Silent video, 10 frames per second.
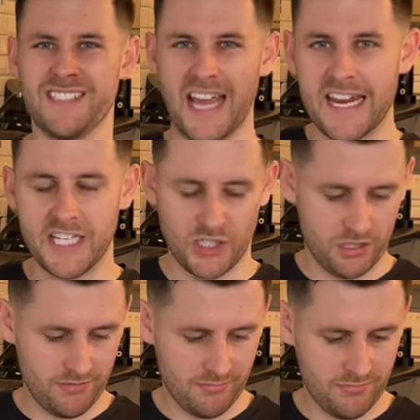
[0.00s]

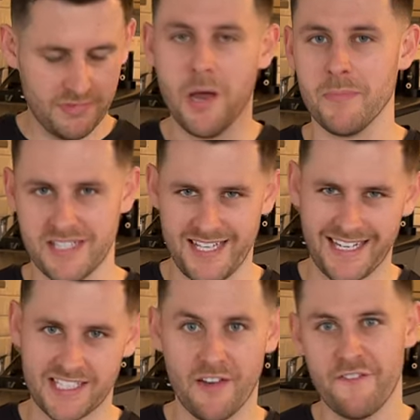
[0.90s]
stage number
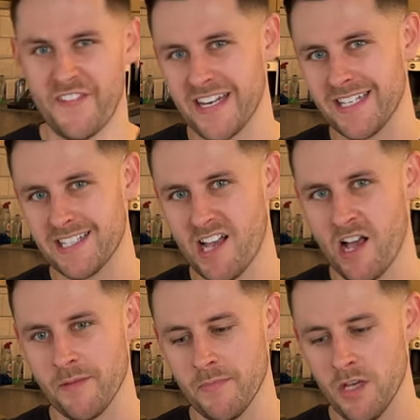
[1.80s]
six, feeding
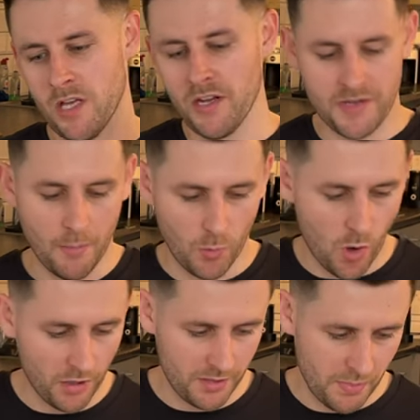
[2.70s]
time number
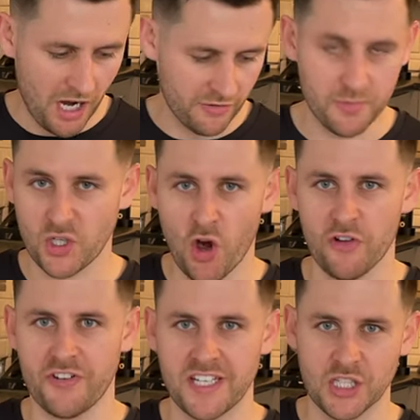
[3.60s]
one, apart from the
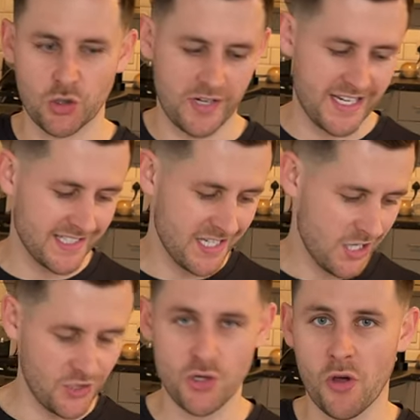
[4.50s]
coffee and the greens,
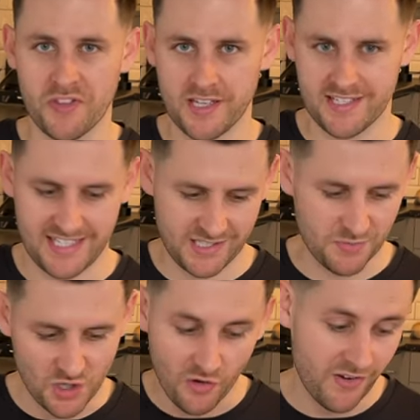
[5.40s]
nothing in the system
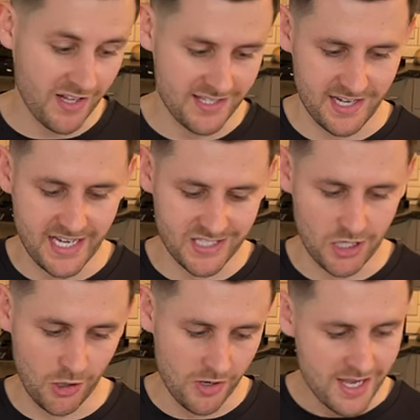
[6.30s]
so far today.
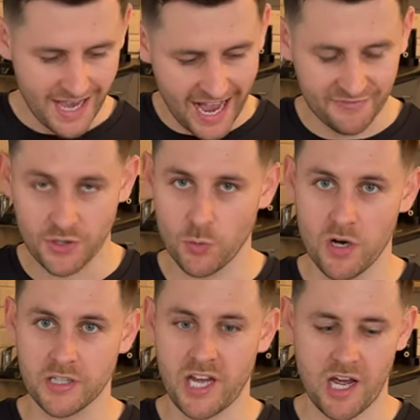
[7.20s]
So after the
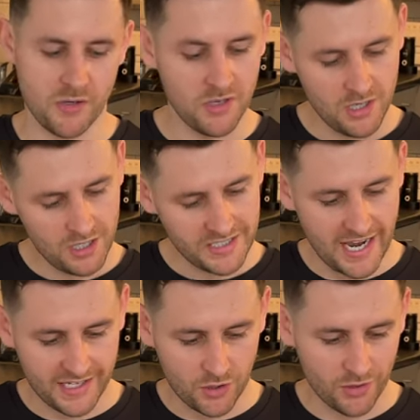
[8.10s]
workout,
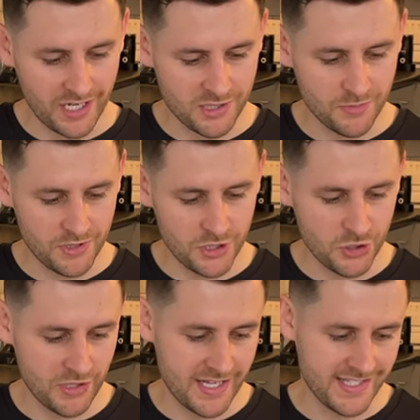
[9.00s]
yeah, got to get some
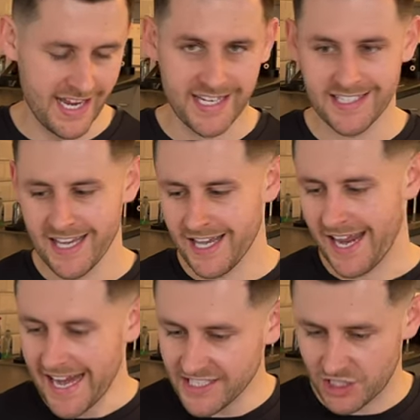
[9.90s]
nutrientes
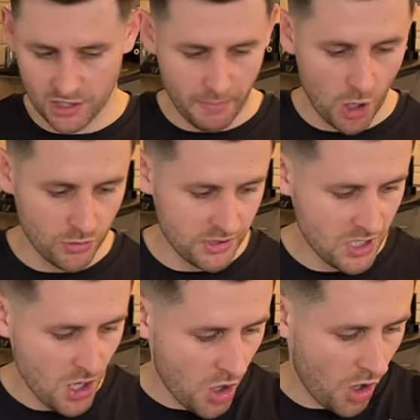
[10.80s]
into the bones.
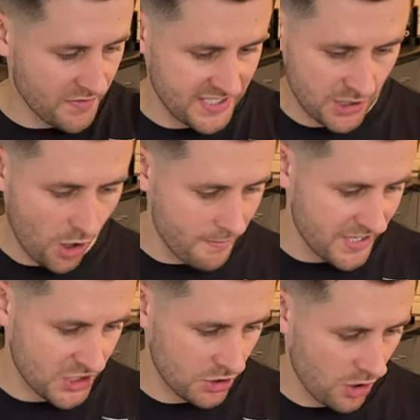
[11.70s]
Obviously got a
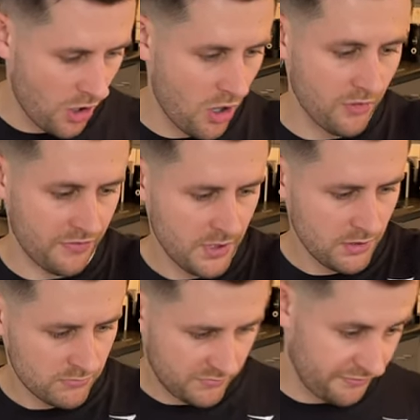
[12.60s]
mixture of
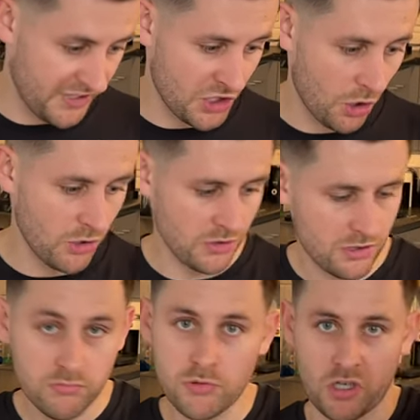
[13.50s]
fish oils,
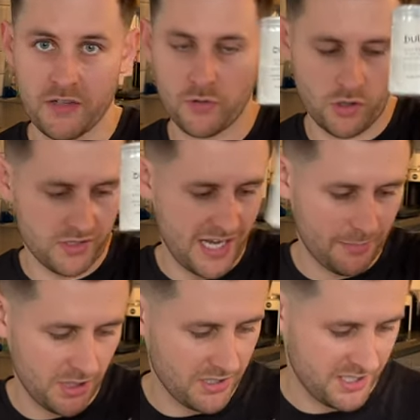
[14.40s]
cod liver oil
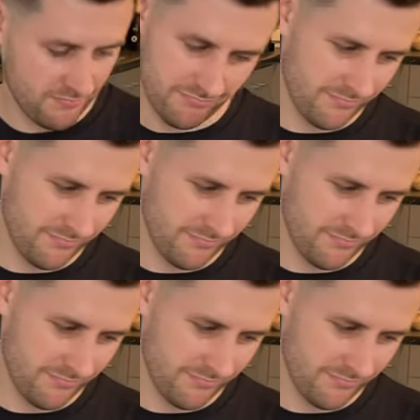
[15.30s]
tablets,